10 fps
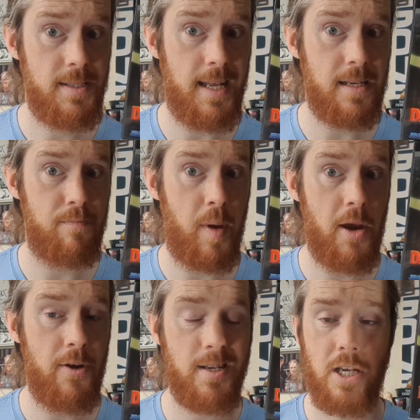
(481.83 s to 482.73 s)
Dead and
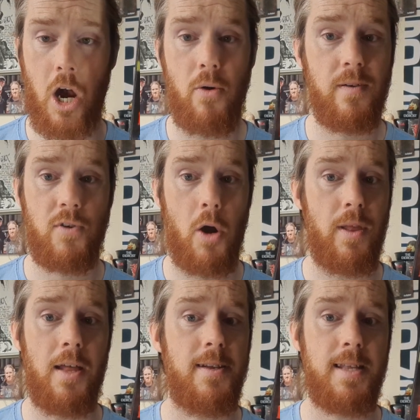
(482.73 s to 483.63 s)
Buried. Go and
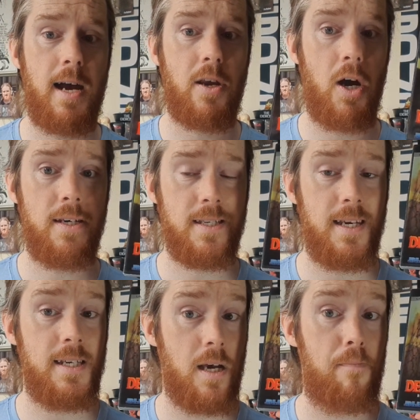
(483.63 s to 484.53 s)
hunt it down, guys.
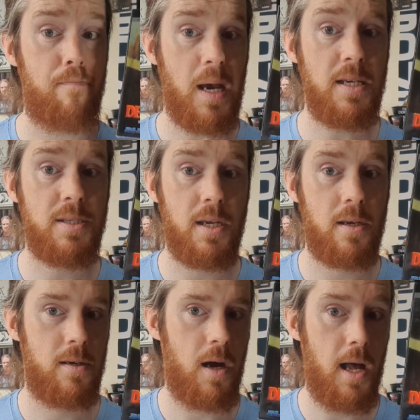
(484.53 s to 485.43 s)
It is
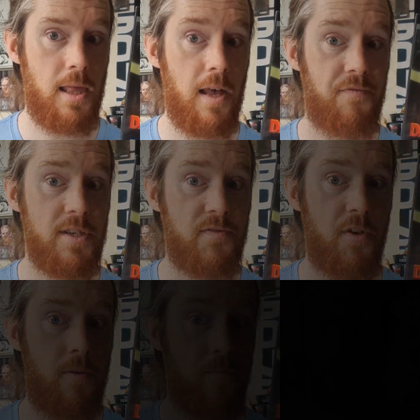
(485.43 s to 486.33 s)
amazing. I love this
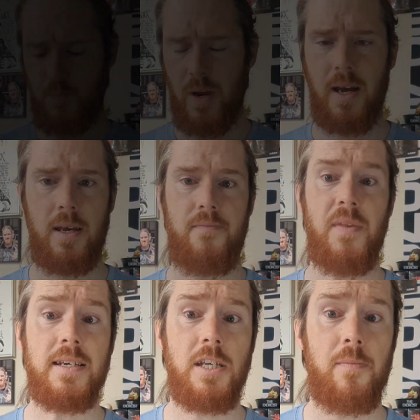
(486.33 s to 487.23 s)
film.
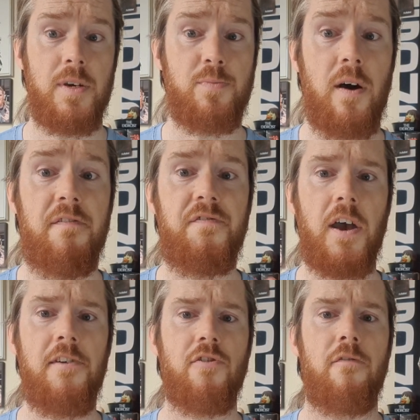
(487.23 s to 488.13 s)
Next up is my
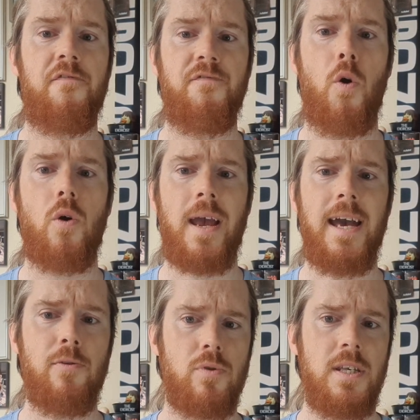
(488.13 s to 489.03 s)
favourite
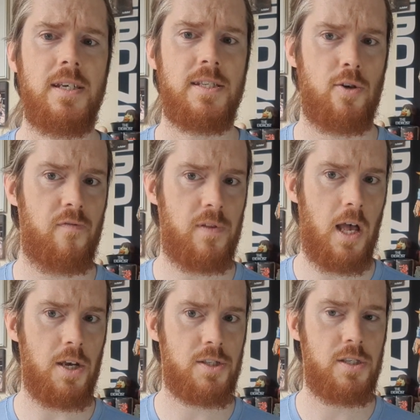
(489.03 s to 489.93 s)
4K release of
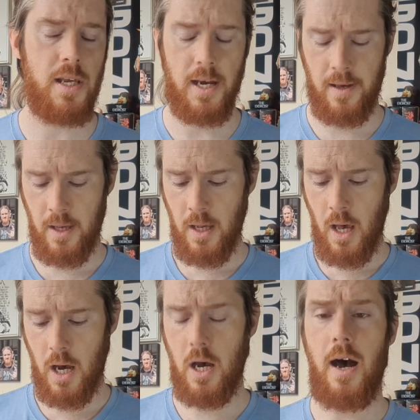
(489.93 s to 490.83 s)
last year.
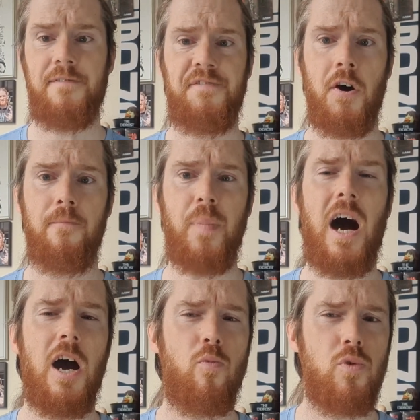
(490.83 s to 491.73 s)
A film that
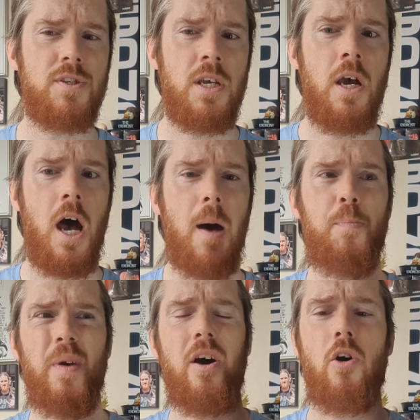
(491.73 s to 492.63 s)
I was a
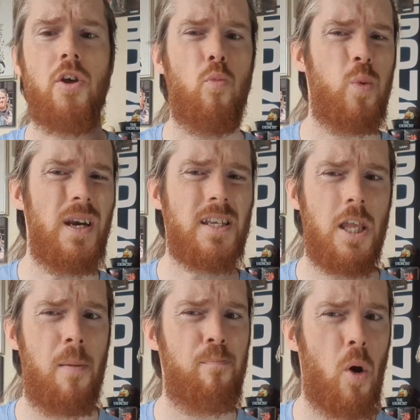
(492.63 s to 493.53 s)
bit on a weird
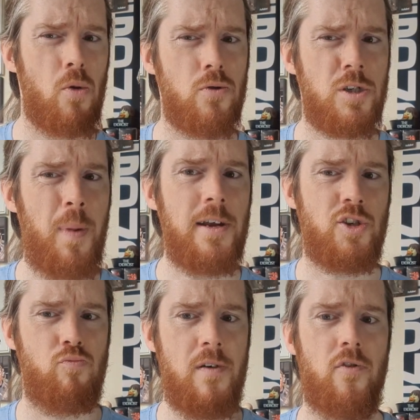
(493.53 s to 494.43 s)
kind of moral
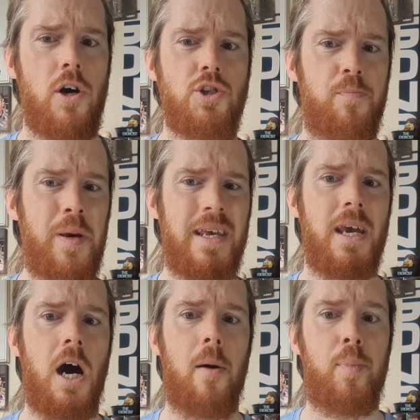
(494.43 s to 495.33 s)
spectrum whether I should pick
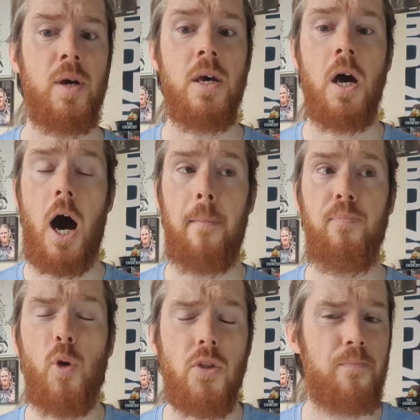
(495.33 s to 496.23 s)
it up.
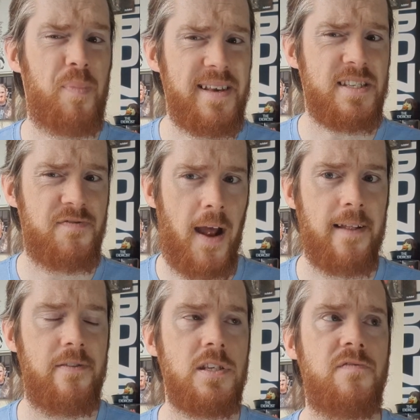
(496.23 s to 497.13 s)
I'm not the biggest
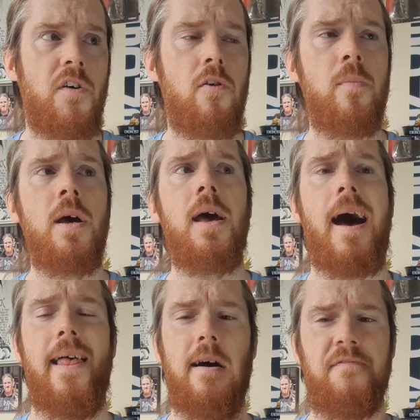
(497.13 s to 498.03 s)
fan of this film,
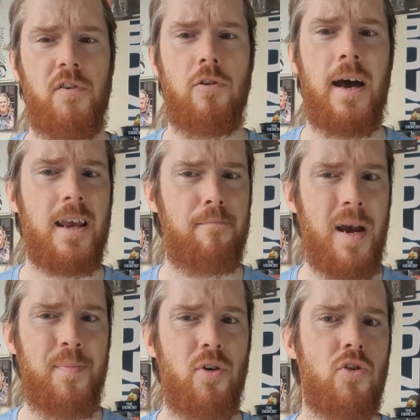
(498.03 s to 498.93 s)
and I feel like
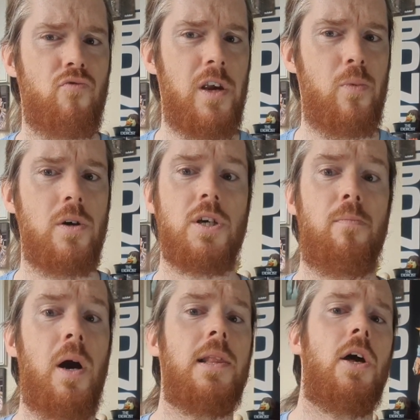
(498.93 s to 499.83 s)
maybe on a rewatch I
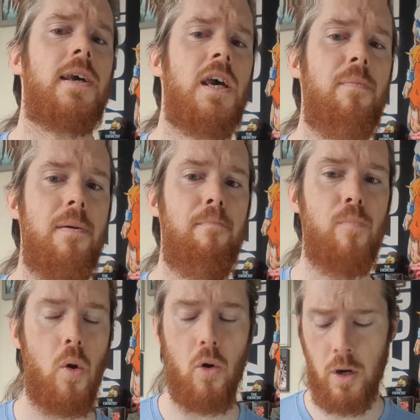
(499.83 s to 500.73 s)
might like it a bit
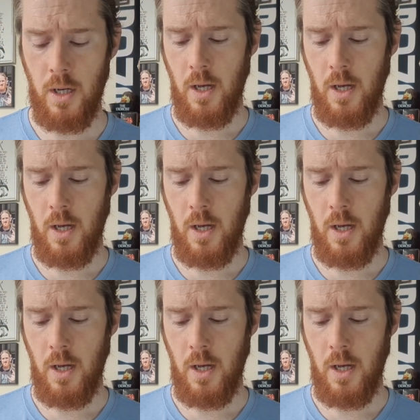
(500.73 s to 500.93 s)
more.